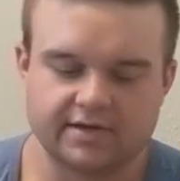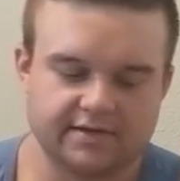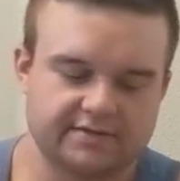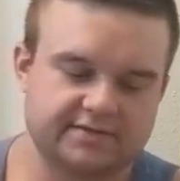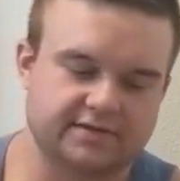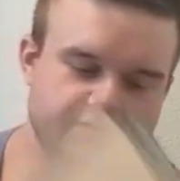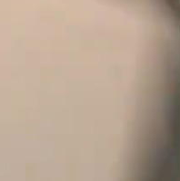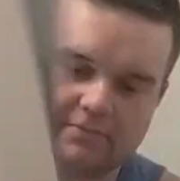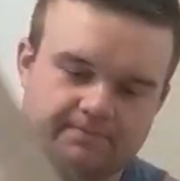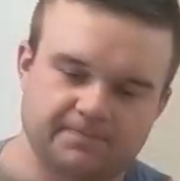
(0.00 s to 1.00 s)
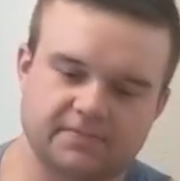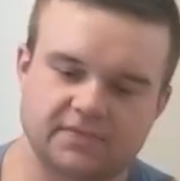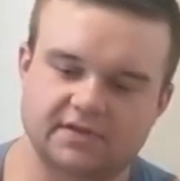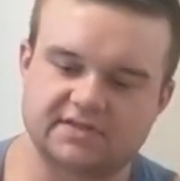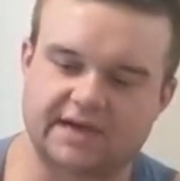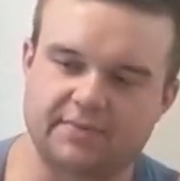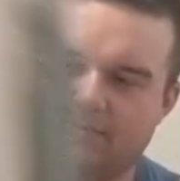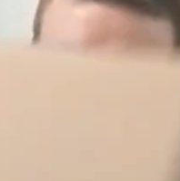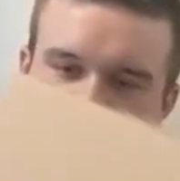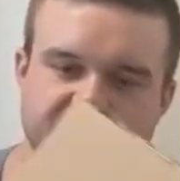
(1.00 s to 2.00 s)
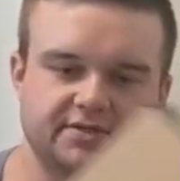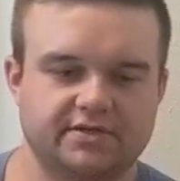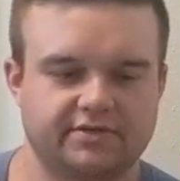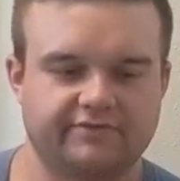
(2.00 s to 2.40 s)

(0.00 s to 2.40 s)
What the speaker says: So on top of the box,